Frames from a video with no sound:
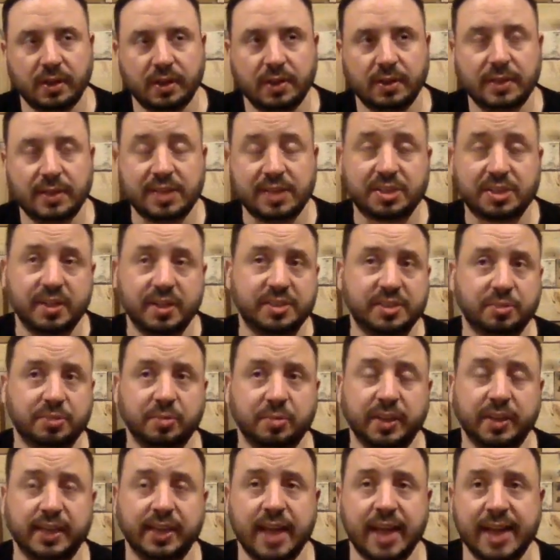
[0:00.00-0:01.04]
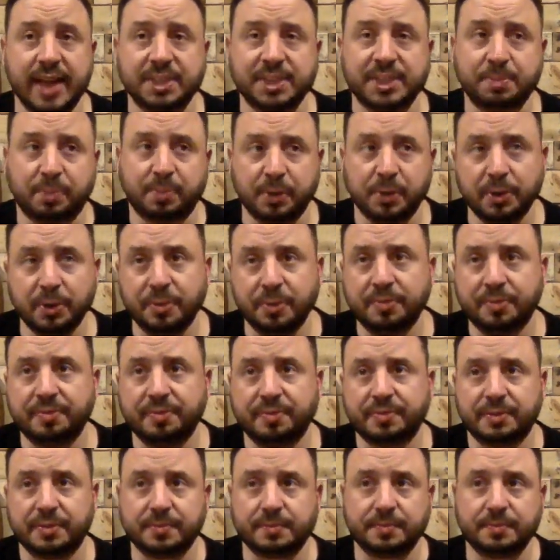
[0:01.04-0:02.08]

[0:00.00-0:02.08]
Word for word: That's good. It's a really nice proof.